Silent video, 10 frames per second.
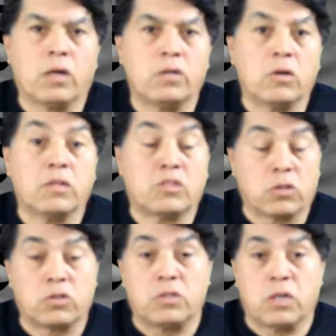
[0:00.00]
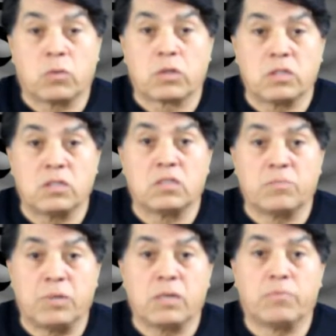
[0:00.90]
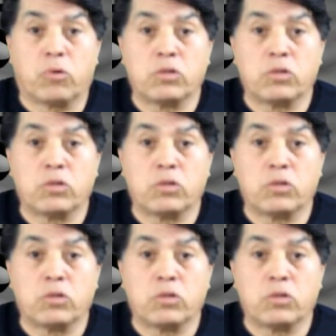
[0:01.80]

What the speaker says: all know that social networking is a big